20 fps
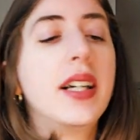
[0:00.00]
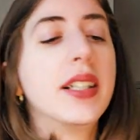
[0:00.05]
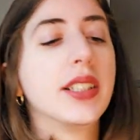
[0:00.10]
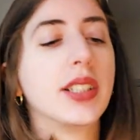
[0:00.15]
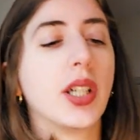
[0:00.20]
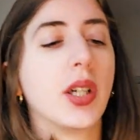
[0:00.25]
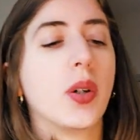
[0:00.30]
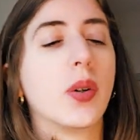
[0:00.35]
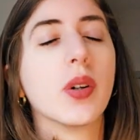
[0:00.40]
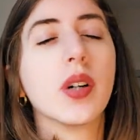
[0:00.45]

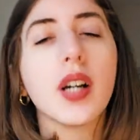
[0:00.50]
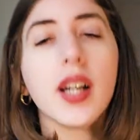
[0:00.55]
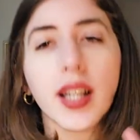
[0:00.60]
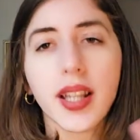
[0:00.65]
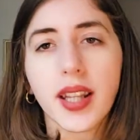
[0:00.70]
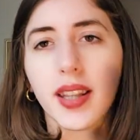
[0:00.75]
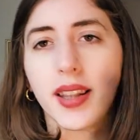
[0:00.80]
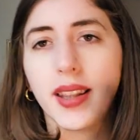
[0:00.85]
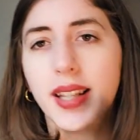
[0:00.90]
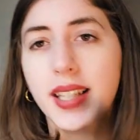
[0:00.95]
So
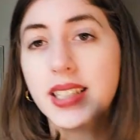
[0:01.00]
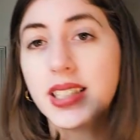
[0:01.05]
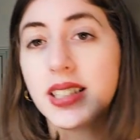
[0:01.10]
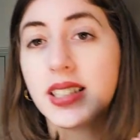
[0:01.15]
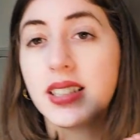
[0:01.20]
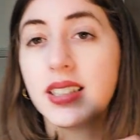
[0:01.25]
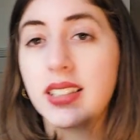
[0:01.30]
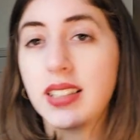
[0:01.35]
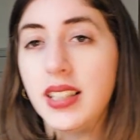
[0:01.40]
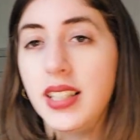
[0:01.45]

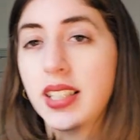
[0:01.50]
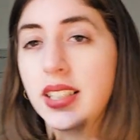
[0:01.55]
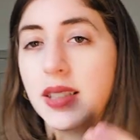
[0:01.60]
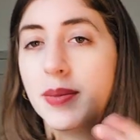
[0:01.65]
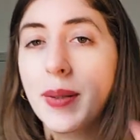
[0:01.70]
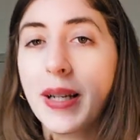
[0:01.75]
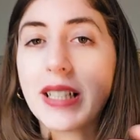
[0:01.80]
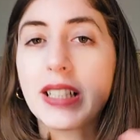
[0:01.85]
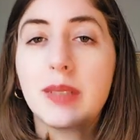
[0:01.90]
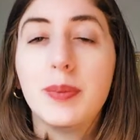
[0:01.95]
this
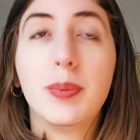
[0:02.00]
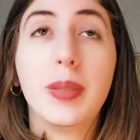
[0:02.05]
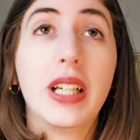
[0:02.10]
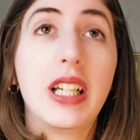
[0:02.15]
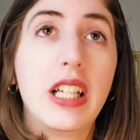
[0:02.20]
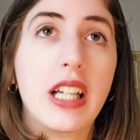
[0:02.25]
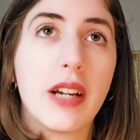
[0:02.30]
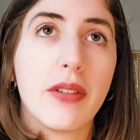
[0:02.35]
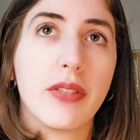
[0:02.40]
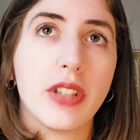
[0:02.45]
this makes a
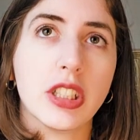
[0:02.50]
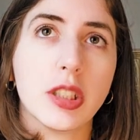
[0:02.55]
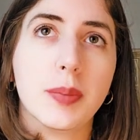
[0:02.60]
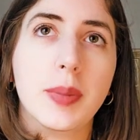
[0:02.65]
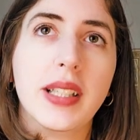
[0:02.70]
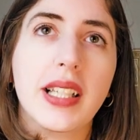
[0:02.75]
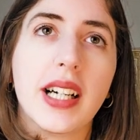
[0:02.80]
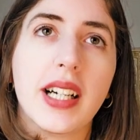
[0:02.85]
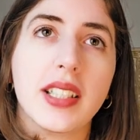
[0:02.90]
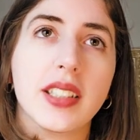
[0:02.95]
big difference
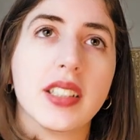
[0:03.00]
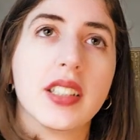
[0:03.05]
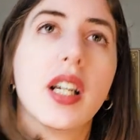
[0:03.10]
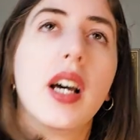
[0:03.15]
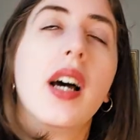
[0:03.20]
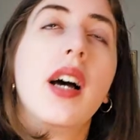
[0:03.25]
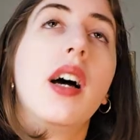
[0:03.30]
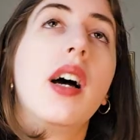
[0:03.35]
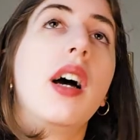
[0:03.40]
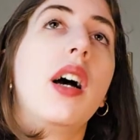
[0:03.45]
because
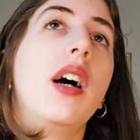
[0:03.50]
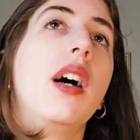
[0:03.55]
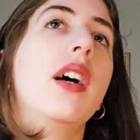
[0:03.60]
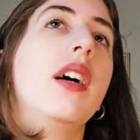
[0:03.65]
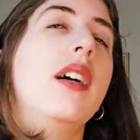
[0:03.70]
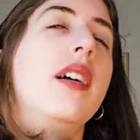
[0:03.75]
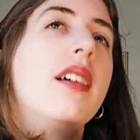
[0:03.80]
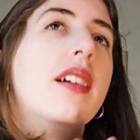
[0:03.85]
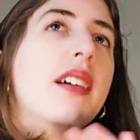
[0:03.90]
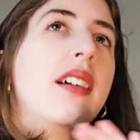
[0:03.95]

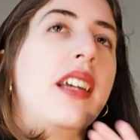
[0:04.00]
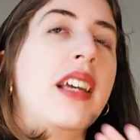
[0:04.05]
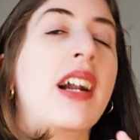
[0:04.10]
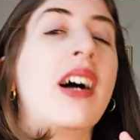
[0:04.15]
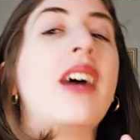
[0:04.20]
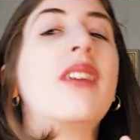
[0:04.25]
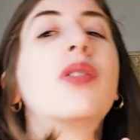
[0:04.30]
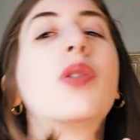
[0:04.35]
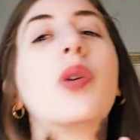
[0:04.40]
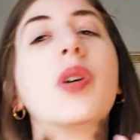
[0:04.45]
you
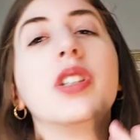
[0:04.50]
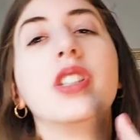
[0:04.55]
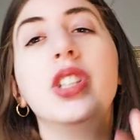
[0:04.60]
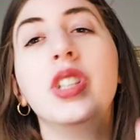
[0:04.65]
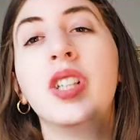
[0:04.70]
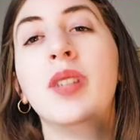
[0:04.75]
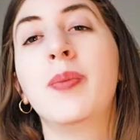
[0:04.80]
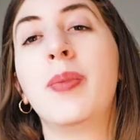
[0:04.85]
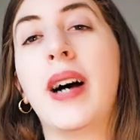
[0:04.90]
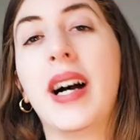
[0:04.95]
know, of course
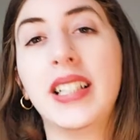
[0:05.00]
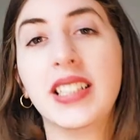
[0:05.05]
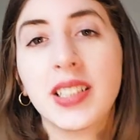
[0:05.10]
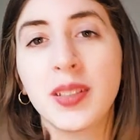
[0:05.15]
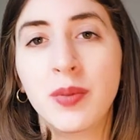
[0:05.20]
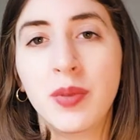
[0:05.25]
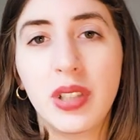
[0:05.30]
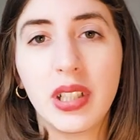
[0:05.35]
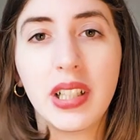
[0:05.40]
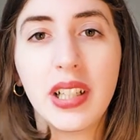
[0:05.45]
you could buy
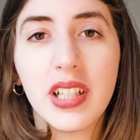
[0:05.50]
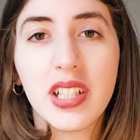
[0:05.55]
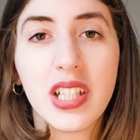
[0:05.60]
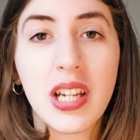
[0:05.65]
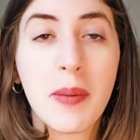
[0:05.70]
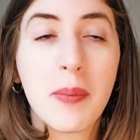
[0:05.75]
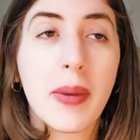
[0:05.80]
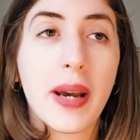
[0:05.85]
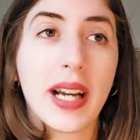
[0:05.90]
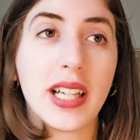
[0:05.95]
some really
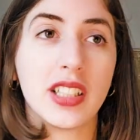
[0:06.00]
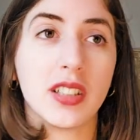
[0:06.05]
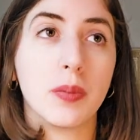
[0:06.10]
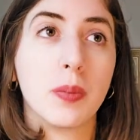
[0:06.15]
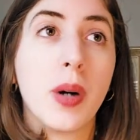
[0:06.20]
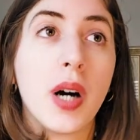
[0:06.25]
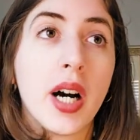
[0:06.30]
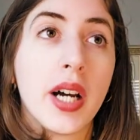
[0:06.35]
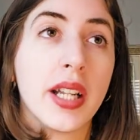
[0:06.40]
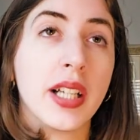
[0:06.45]
cheap bags
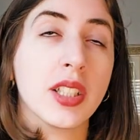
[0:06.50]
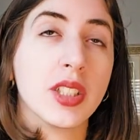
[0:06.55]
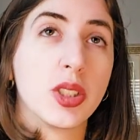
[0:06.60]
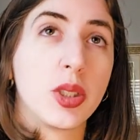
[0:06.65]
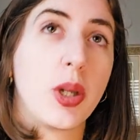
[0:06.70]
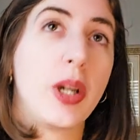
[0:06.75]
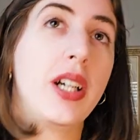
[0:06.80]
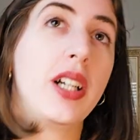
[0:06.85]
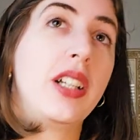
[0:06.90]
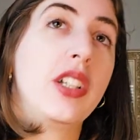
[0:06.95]
of potting
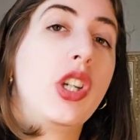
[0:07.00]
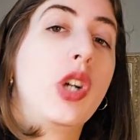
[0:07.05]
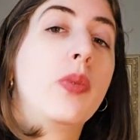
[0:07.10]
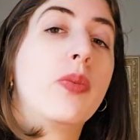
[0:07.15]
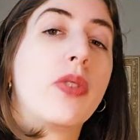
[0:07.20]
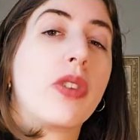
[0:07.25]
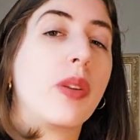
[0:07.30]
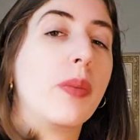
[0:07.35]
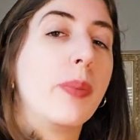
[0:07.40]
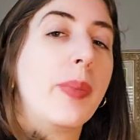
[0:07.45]
soil and
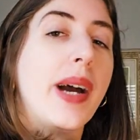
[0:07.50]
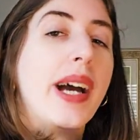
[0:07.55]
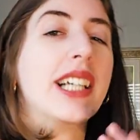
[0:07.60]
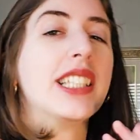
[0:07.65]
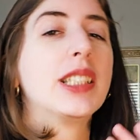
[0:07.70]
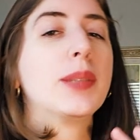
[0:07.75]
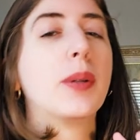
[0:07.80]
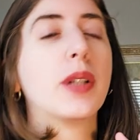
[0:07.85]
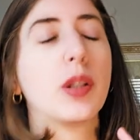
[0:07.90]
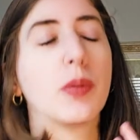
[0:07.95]
hope for the
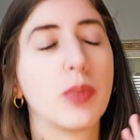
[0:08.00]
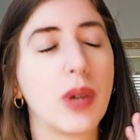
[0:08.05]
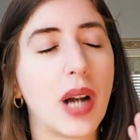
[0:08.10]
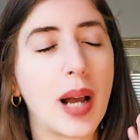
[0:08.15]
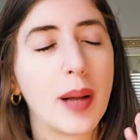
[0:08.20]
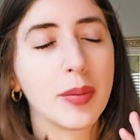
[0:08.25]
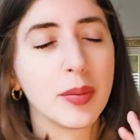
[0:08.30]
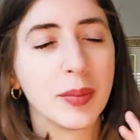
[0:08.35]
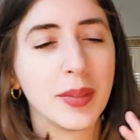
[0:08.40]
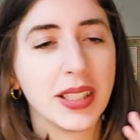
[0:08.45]
best, but the
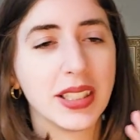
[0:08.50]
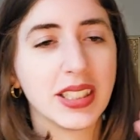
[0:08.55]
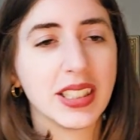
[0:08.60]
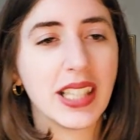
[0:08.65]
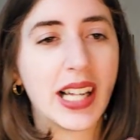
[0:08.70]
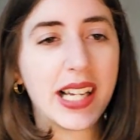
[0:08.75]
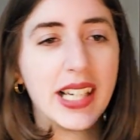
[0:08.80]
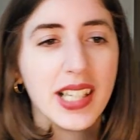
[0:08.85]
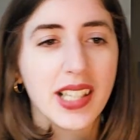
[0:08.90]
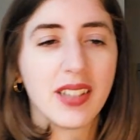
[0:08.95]
problem is
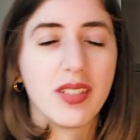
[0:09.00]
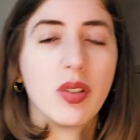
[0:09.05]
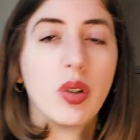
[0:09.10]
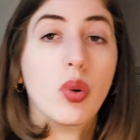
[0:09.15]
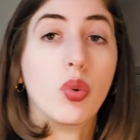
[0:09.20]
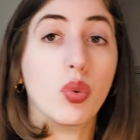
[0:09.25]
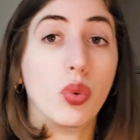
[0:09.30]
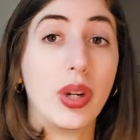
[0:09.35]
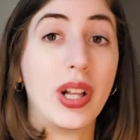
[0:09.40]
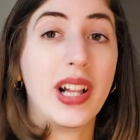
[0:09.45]
that
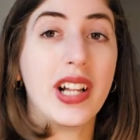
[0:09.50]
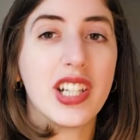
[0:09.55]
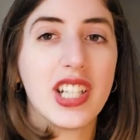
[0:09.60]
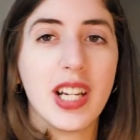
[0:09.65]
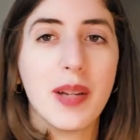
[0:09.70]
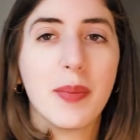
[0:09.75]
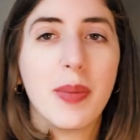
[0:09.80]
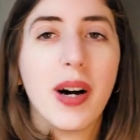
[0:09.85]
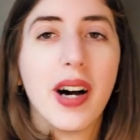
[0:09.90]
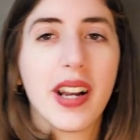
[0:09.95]
really
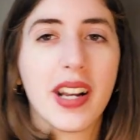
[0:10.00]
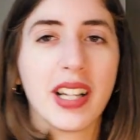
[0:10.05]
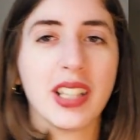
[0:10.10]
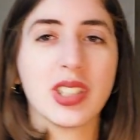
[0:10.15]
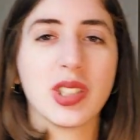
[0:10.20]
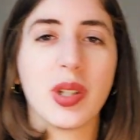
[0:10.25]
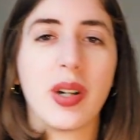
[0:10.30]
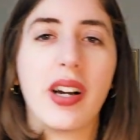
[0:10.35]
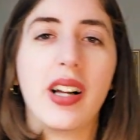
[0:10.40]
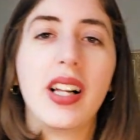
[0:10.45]
cheap
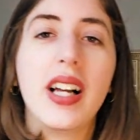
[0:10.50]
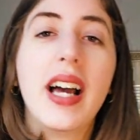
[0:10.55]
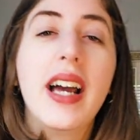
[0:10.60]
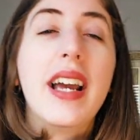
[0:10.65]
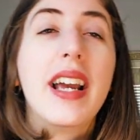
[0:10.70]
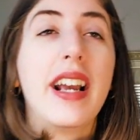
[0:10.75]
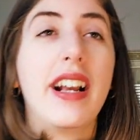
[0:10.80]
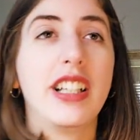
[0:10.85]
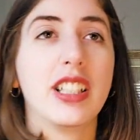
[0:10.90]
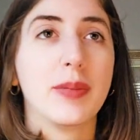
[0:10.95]
potting soil
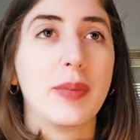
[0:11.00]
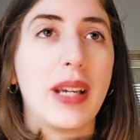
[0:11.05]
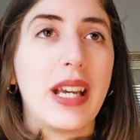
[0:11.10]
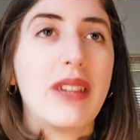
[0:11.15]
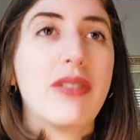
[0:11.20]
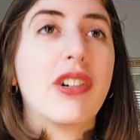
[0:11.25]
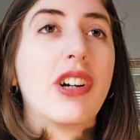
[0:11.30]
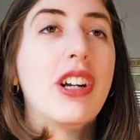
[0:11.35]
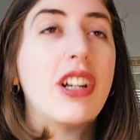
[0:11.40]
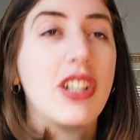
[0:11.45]
is
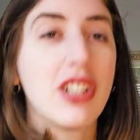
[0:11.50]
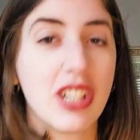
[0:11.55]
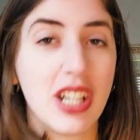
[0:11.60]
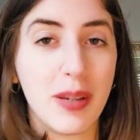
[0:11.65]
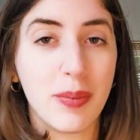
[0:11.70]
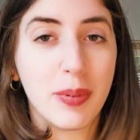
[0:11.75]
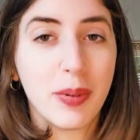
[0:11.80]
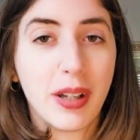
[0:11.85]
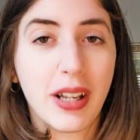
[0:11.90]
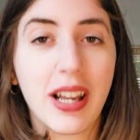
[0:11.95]
made very
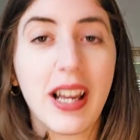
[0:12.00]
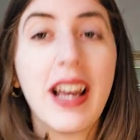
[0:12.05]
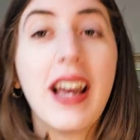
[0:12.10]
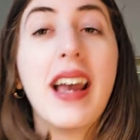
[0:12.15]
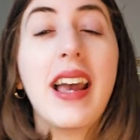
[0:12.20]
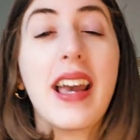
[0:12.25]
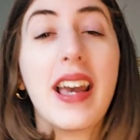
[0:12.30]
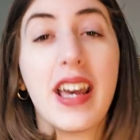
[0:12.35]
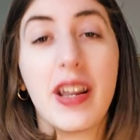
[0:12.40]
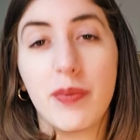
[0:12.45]
cheaply
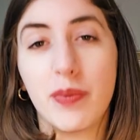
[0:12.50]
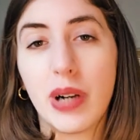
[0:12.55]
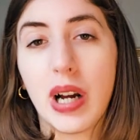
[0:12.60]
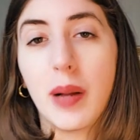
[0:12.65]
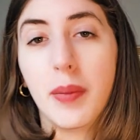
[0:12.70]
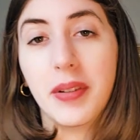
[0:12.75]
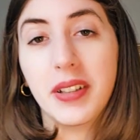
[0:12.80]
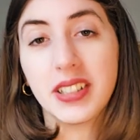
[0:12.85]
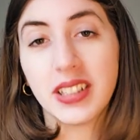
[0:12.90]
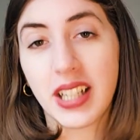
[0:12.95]
and
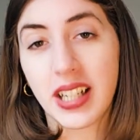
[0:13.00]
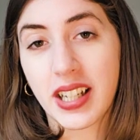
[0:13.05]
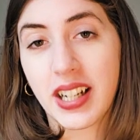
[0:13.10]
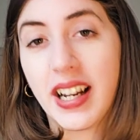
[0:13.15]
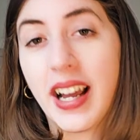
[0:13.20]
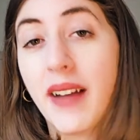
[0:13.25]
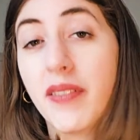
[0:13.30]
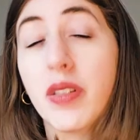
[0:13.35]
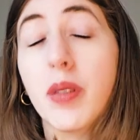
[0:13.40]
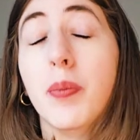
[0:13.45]
probably is not
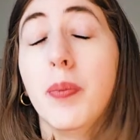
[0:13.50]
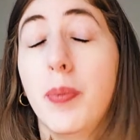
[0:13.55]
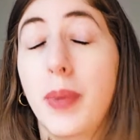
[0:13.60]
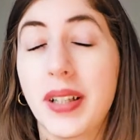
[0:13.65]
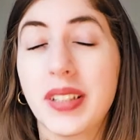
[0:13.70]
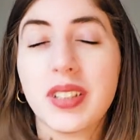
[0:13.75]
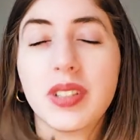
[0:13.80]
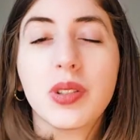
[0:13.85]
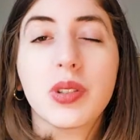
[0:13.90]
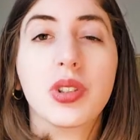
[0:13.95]
going to have the
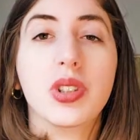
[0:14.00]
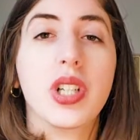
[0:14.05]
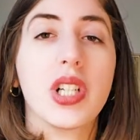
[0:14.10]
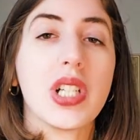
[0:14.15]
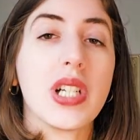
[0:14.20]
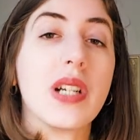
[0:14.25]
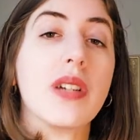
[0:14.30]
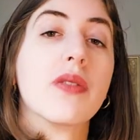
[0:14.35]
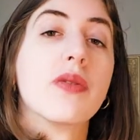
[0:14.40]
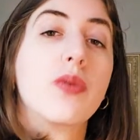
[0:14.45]
best
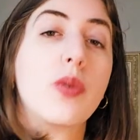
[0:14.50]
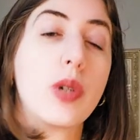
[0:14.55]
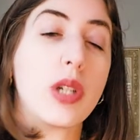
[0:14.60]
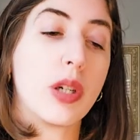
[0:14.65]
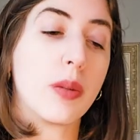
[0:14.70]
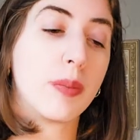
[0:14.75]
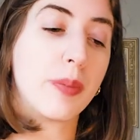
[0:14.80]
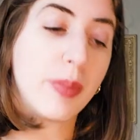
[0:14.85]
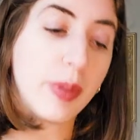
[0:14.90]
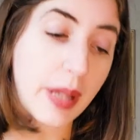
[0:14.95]
nutrition for
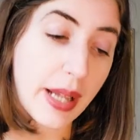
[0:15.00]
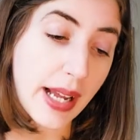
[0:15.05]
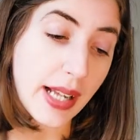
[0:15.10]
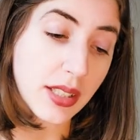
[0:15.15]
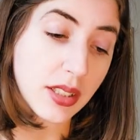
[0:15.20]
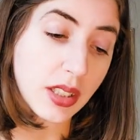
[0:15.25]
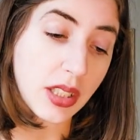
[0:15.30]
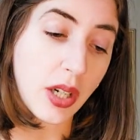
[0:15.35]
your plants.